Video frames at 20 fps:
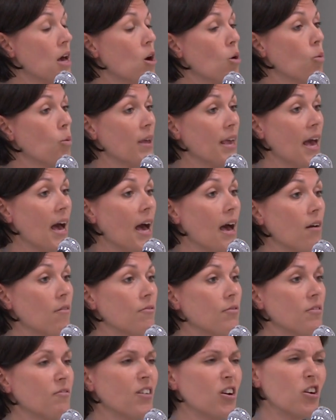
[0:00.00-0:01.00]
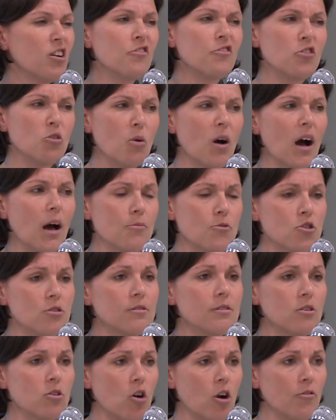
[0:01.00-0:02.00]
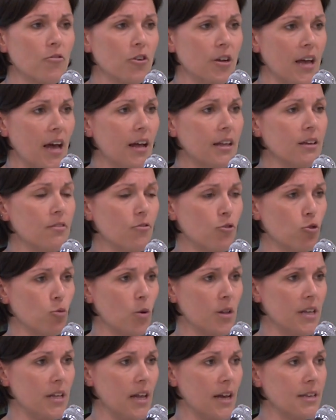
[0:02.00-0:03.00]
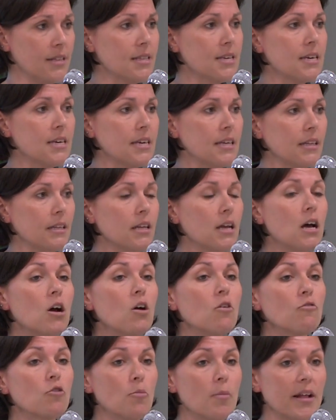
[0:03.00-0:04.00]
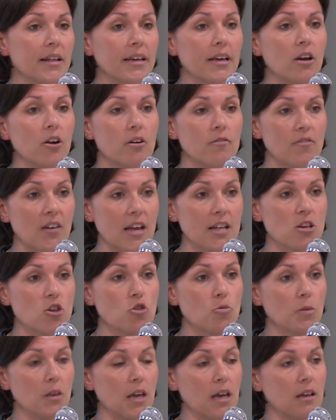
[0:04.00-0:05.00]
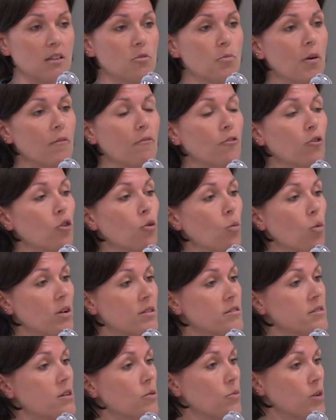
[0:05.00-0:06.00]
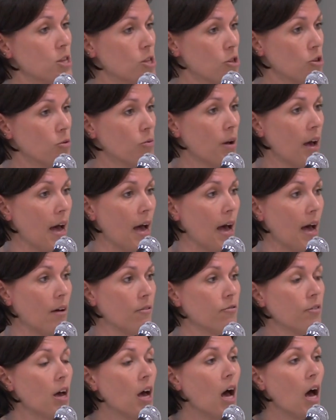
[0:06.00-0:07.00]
We have very few options in Harford County for 2019 for Medicare Advantage plans, but for the ones that we do have,